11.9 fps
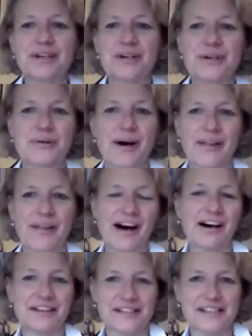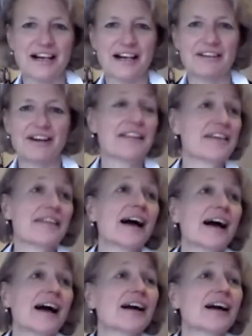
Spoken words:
who are the hard stuff. And I think that